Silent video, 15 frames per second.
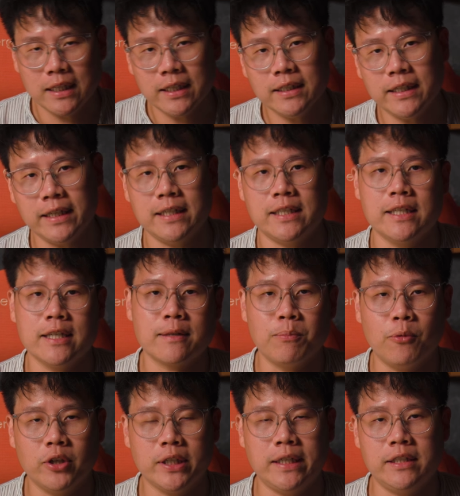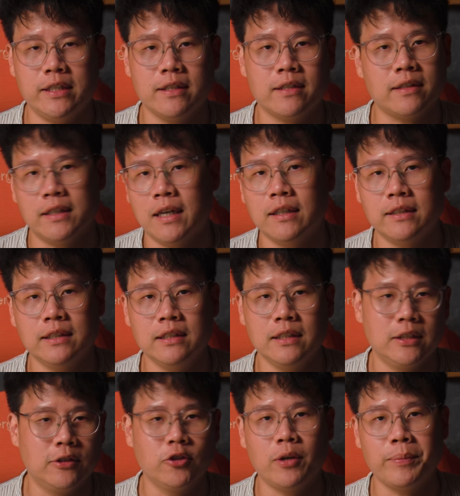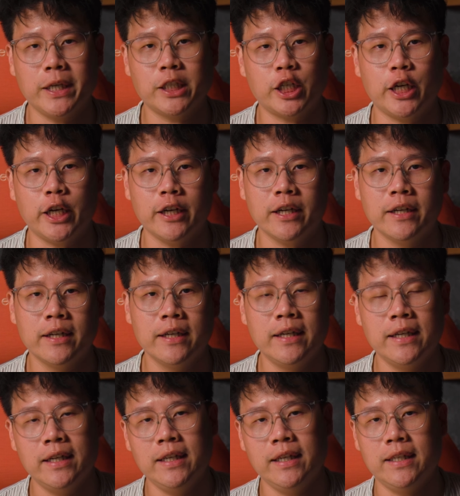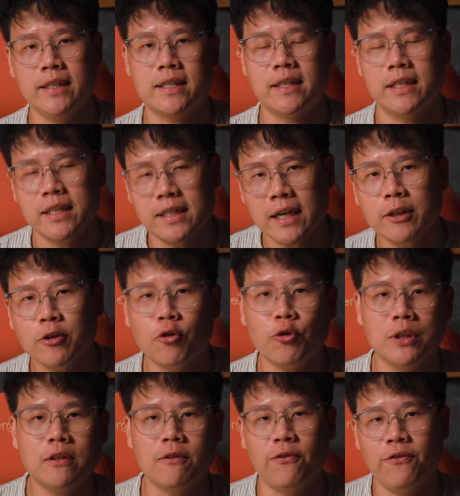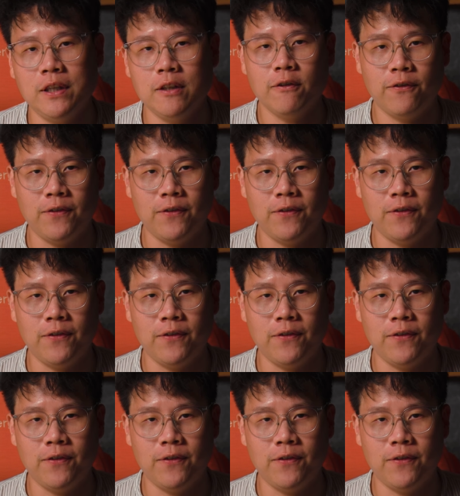clear that it's just more than just another ergonomic chair. It's designed not only to fit you